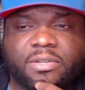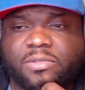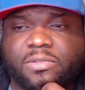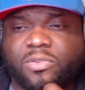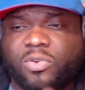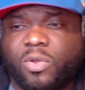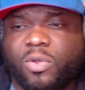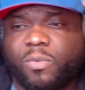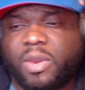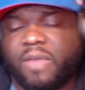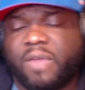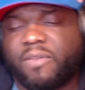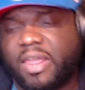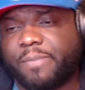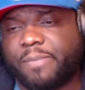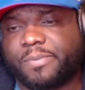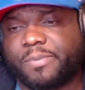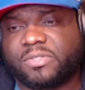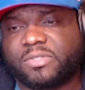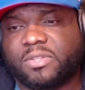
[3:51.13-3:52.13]
you know, whatever
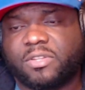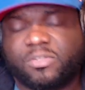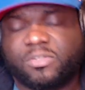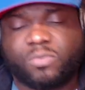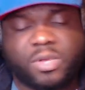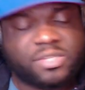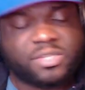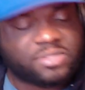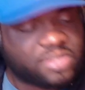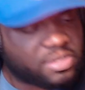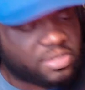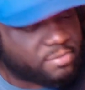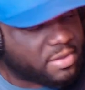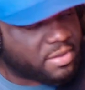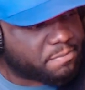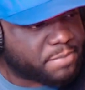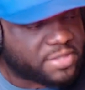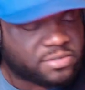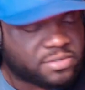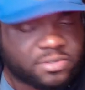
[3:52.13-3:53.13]
that percentage was, none of my
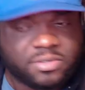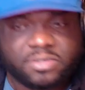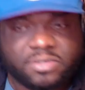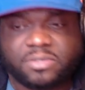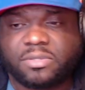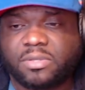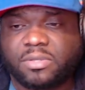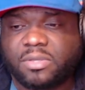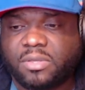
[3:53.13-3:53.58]
business.